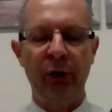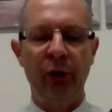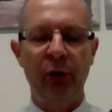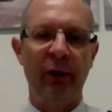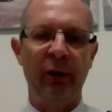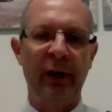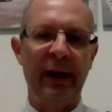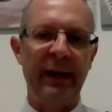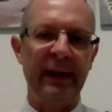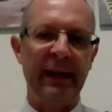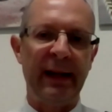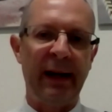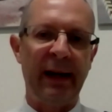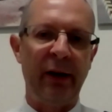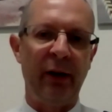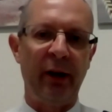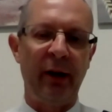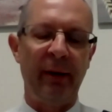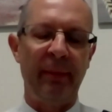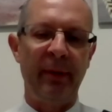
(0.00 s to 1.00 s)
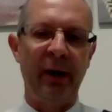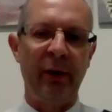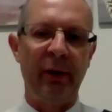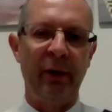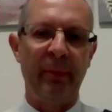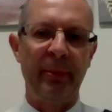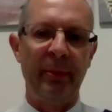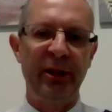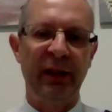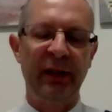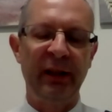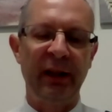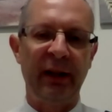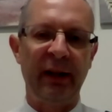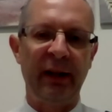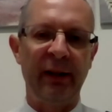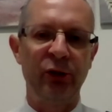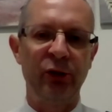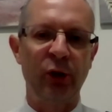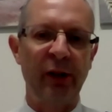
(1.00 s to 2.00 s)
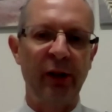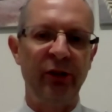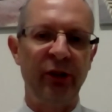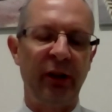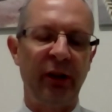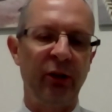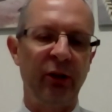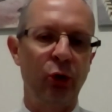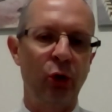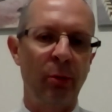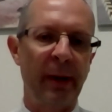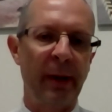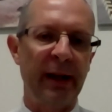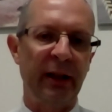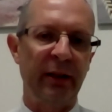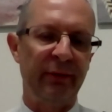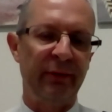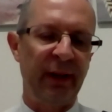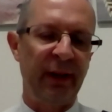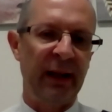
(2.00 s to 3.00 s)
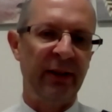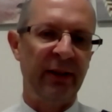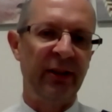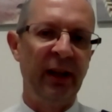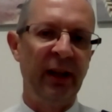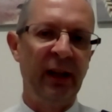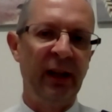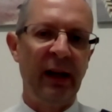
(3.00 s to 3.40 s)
or a particular tragic, traumatic event.